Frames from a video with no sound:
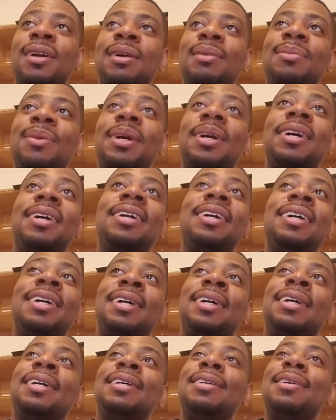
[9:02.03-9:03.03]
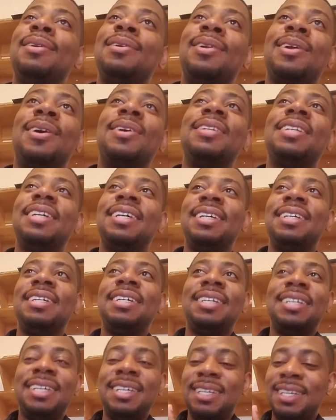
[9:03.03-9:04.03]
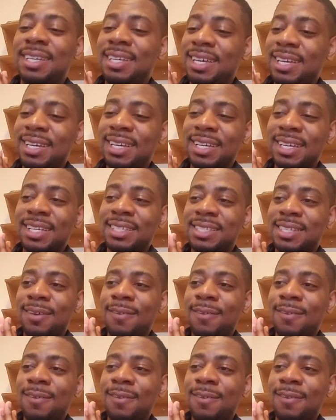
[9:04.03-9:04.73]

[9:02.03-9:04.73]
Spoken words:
But, you know, he is a